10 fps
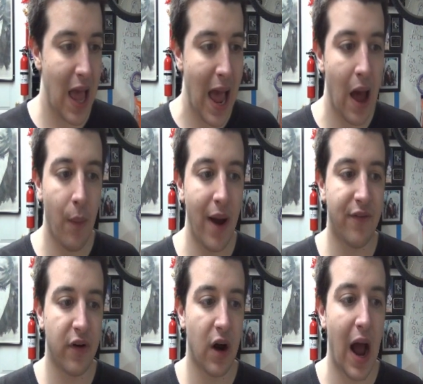
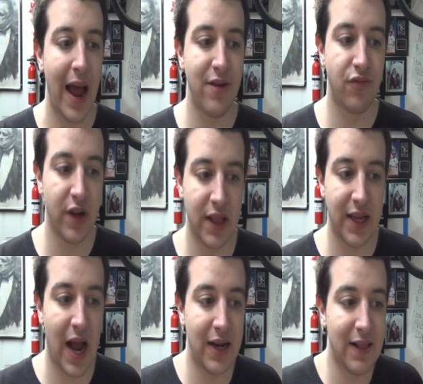However, I really
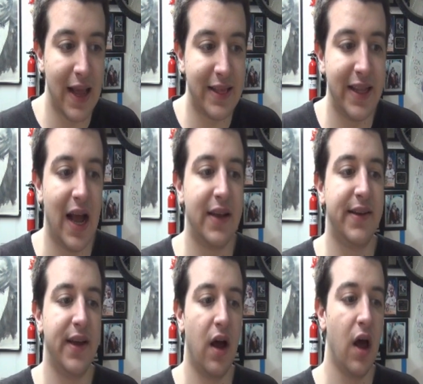kind of like the
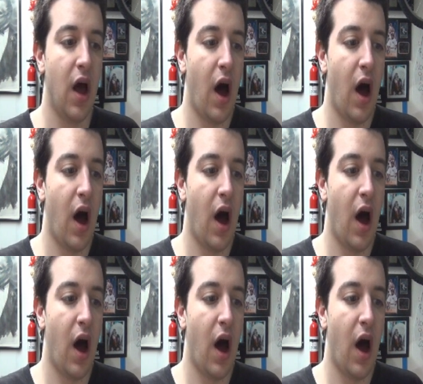idea